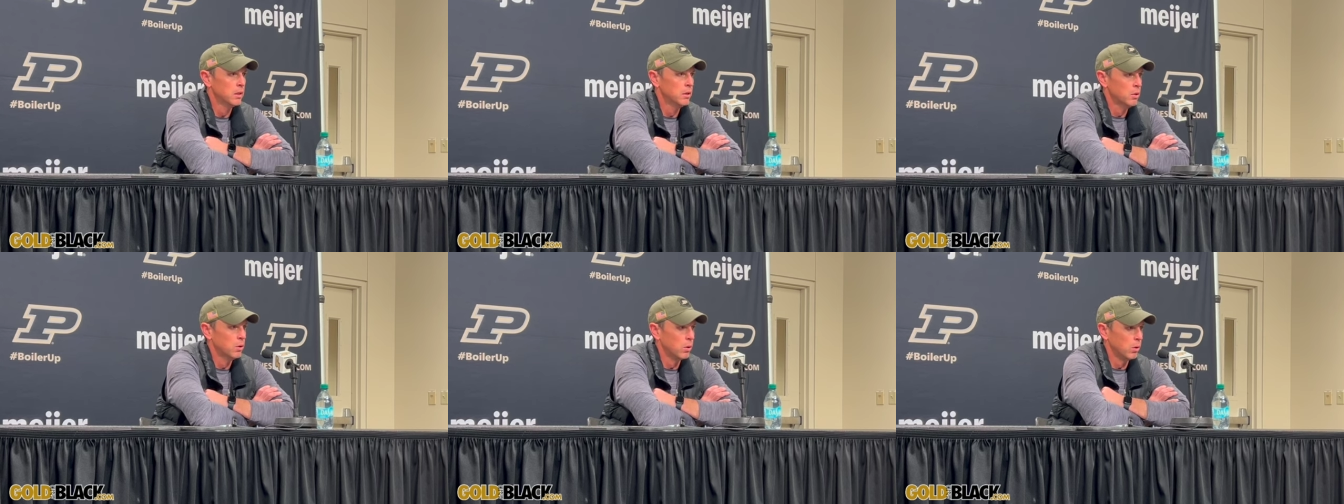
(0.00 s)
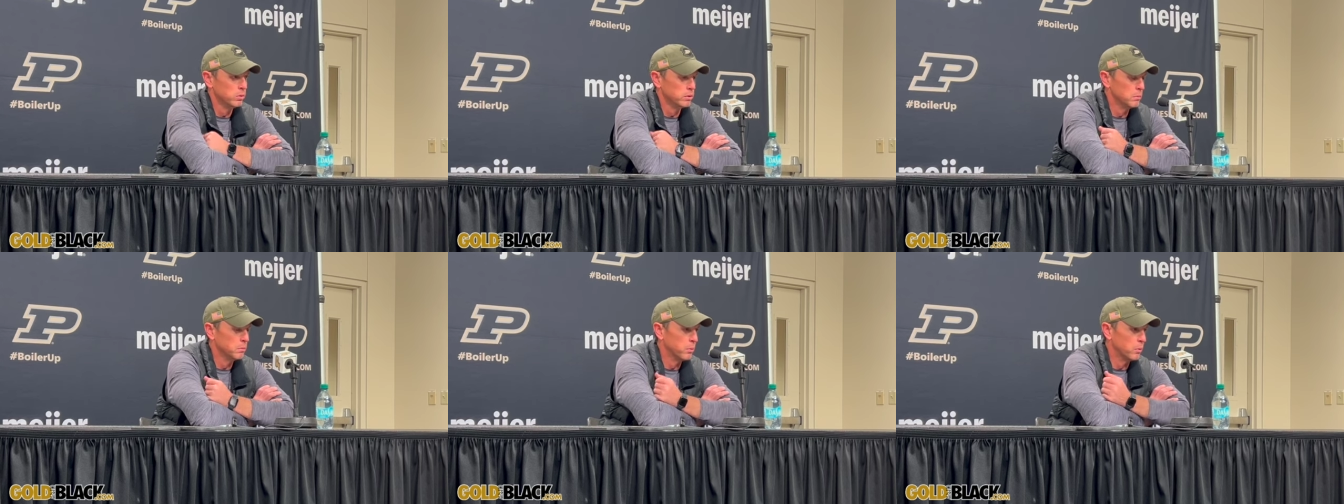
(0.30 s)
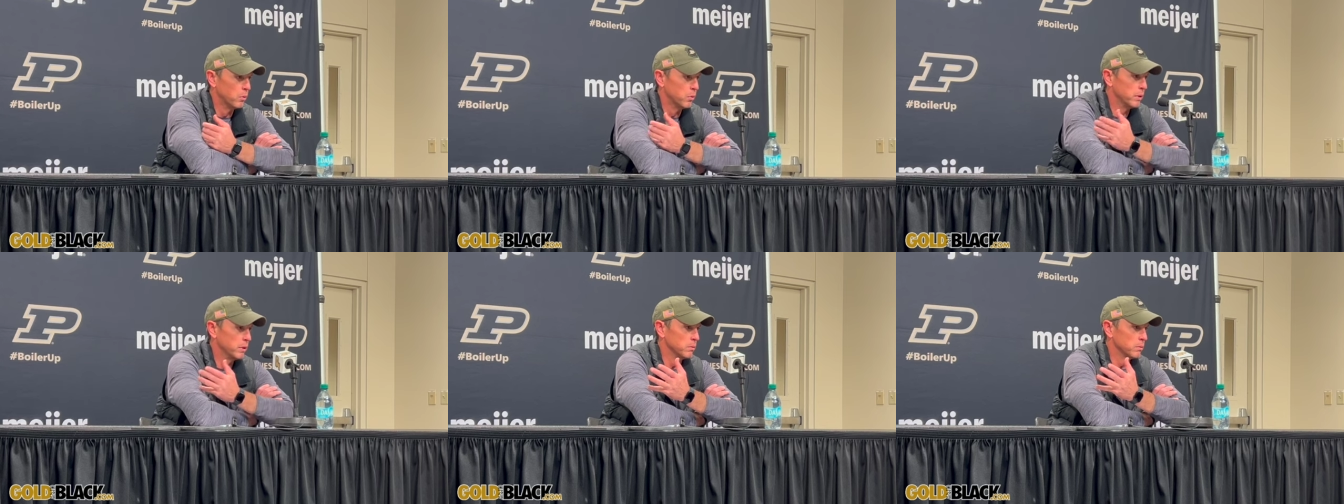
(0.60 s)
holding
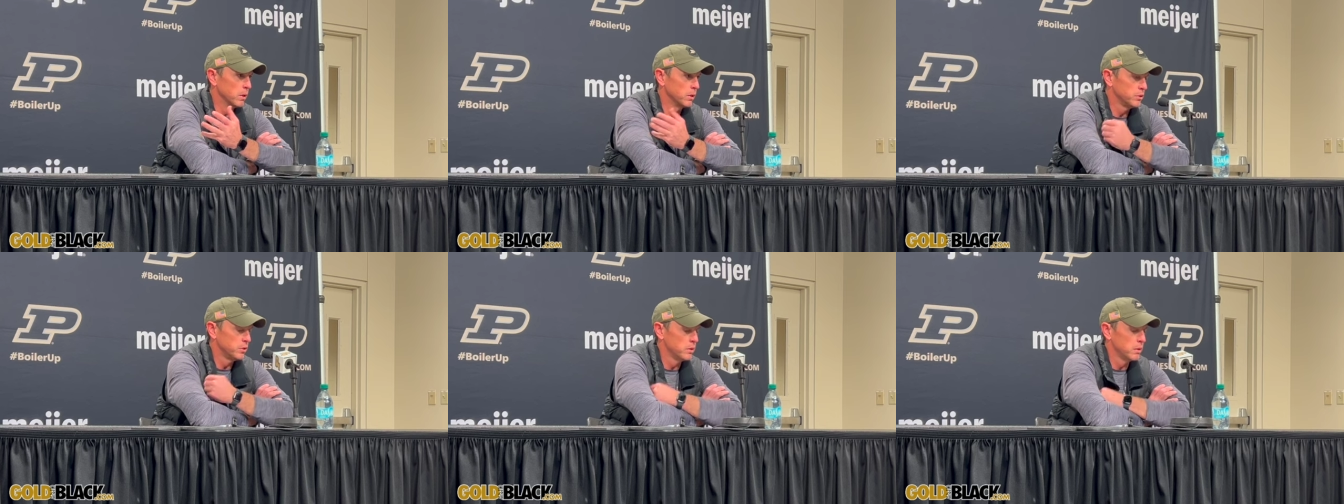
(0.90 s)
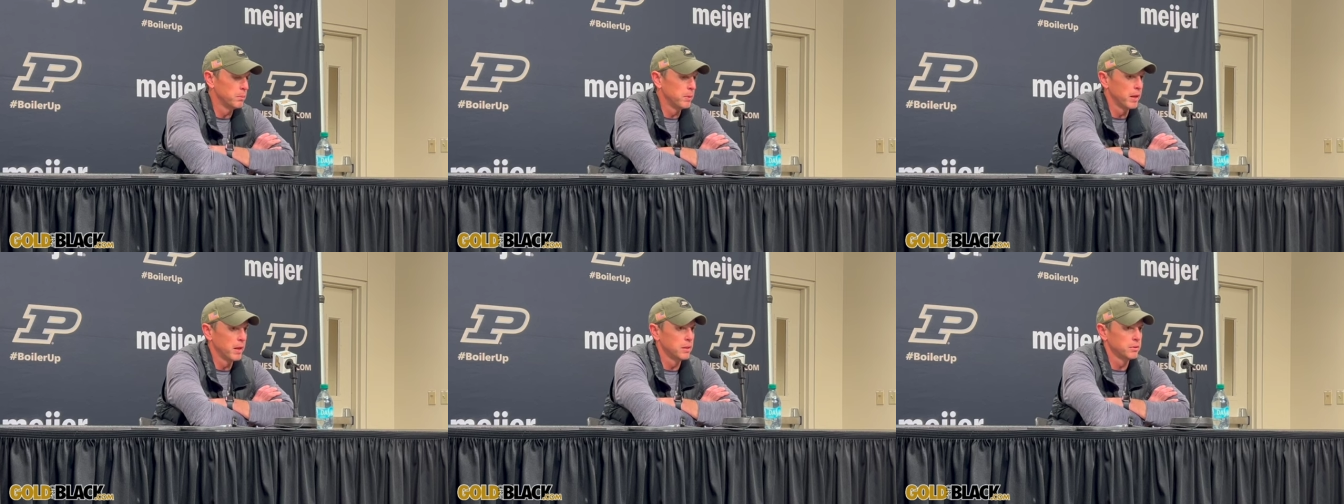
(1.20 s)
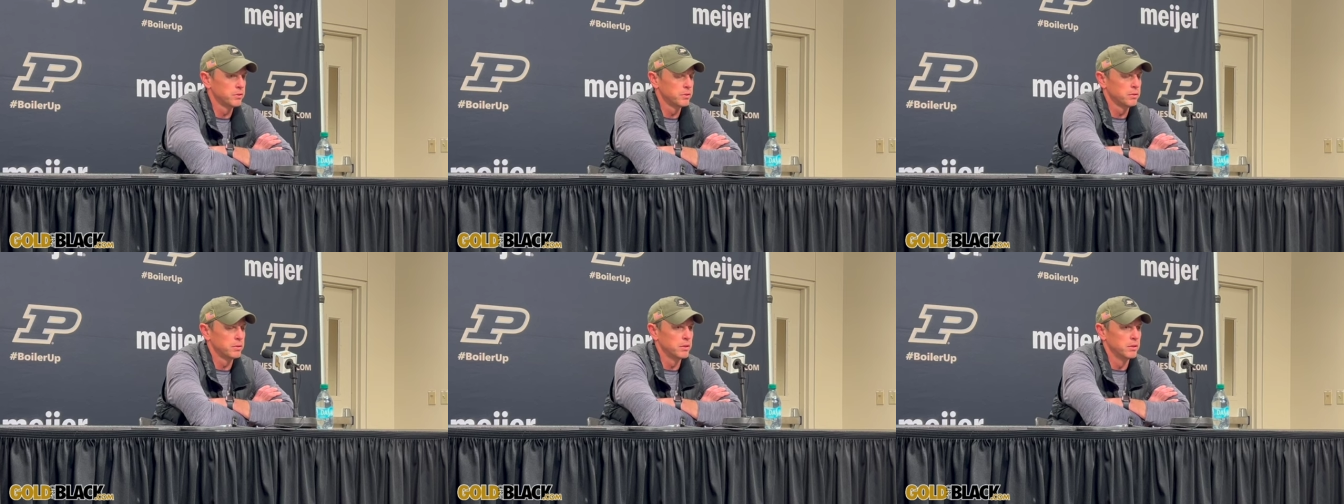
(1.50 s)
point, rushing the
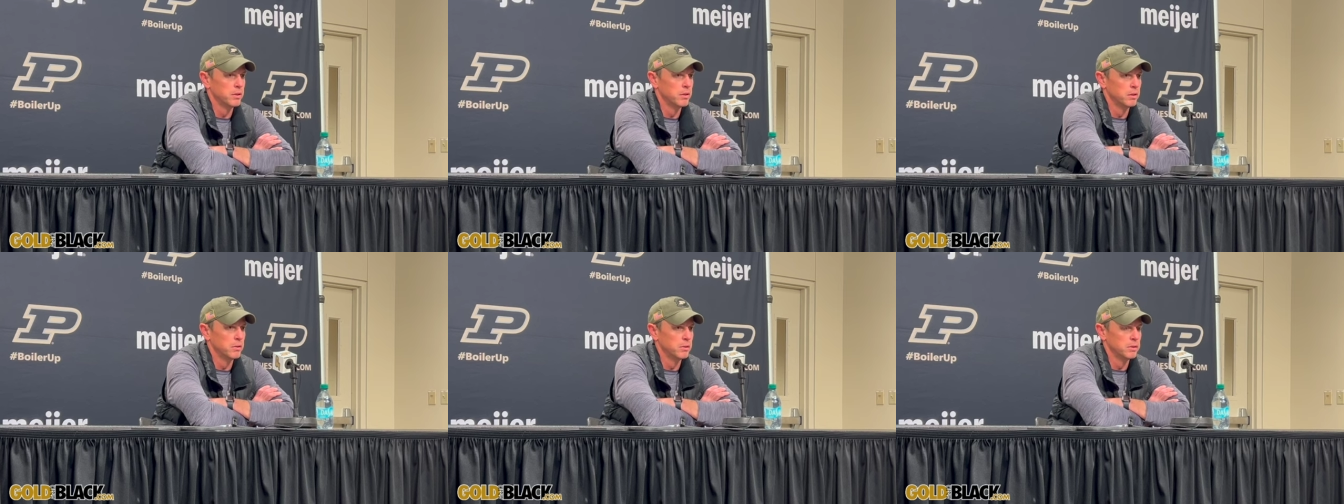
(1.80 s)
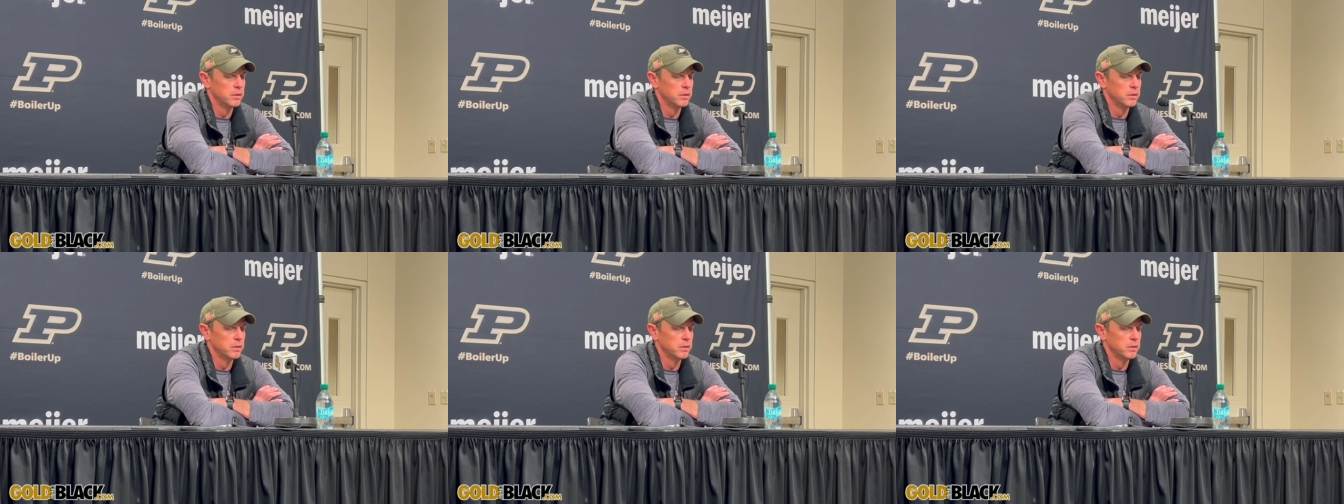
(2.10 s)
passer, you know.